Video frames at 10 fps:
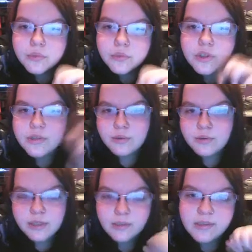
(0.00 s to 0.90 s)
and she is
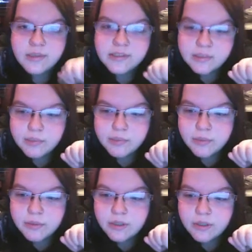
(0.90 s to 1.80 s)
created by the same
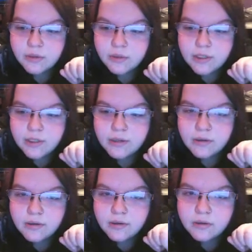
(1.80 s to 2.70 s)
people that created,
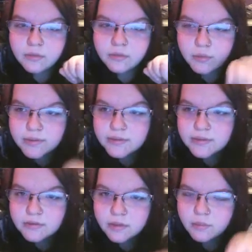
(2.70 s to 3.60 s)
uh, Poison, not